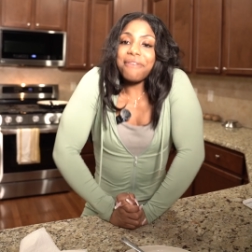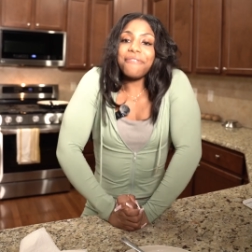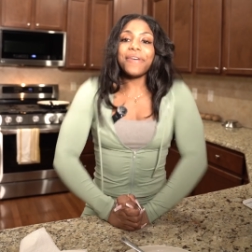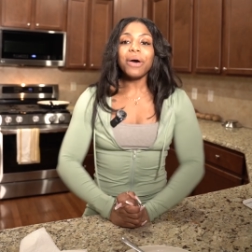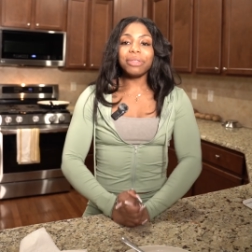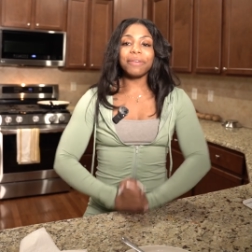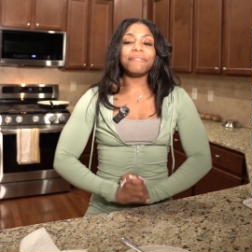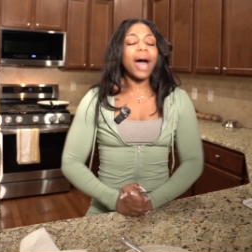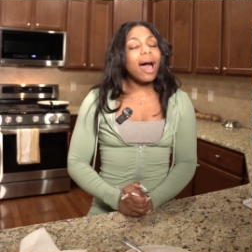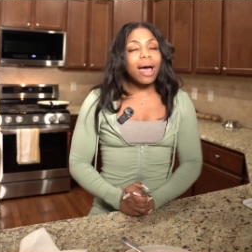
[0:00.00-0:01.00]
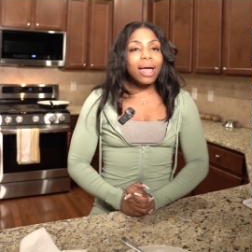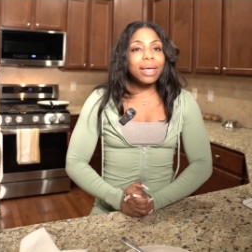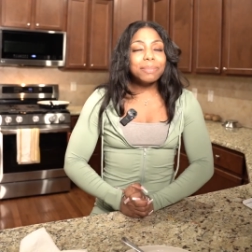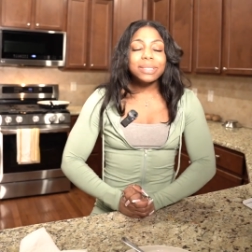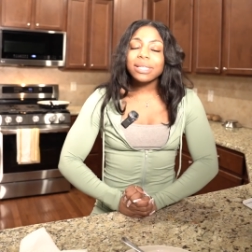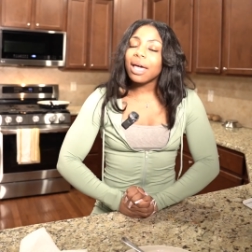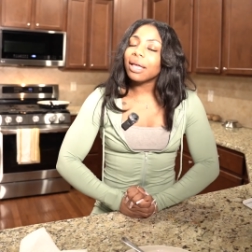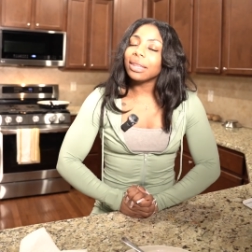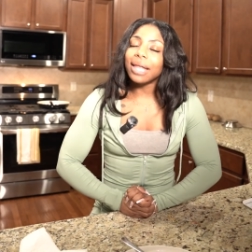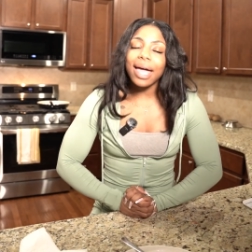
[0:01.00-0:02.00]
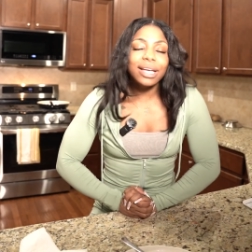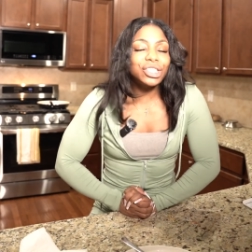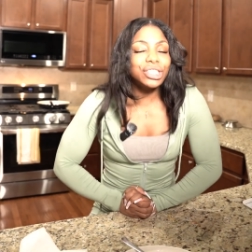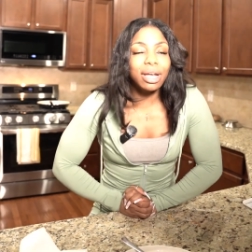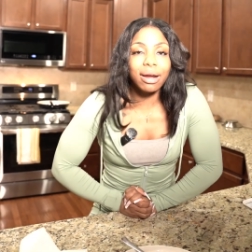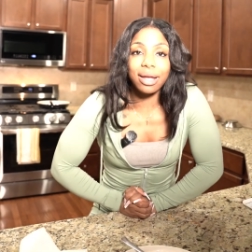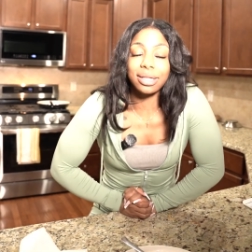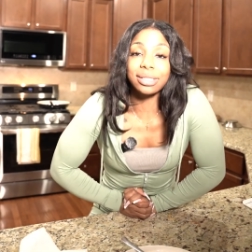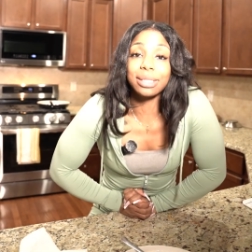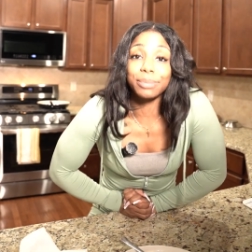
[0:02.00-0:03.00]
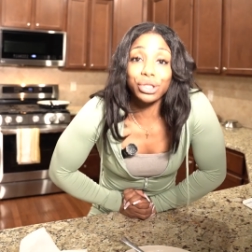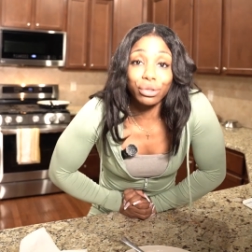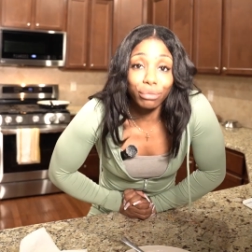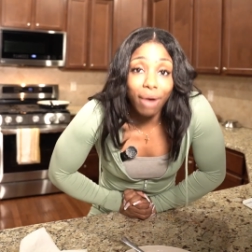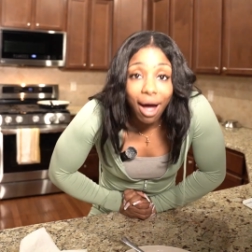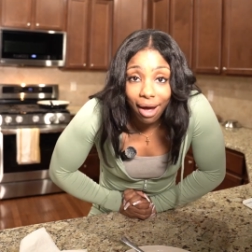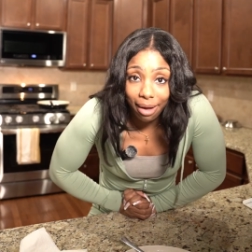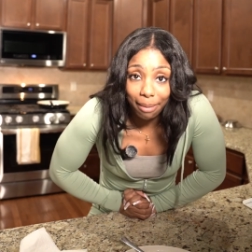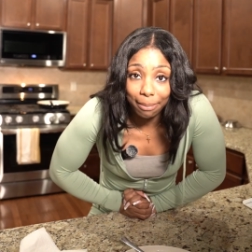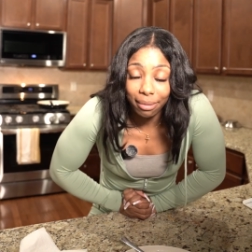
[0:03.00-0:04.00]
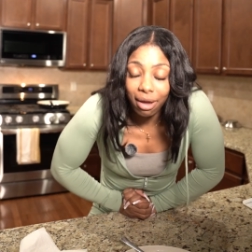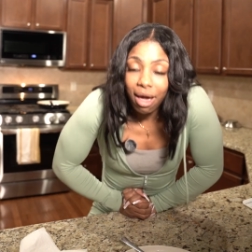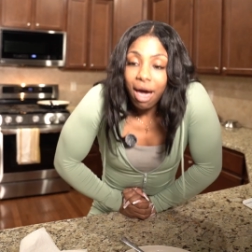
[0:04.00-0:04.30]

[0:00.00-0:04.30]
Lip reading: felt the vibes, like, share, and subscribe.